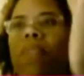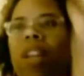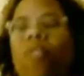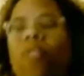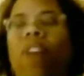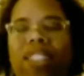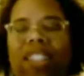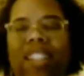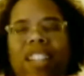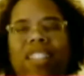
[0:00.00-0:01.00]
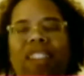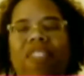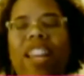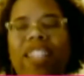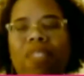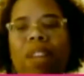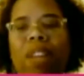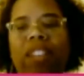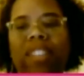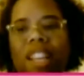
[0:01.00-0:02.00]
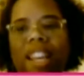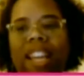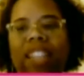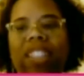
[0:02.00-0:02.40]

and Tamyka Washington and Stevie A Mills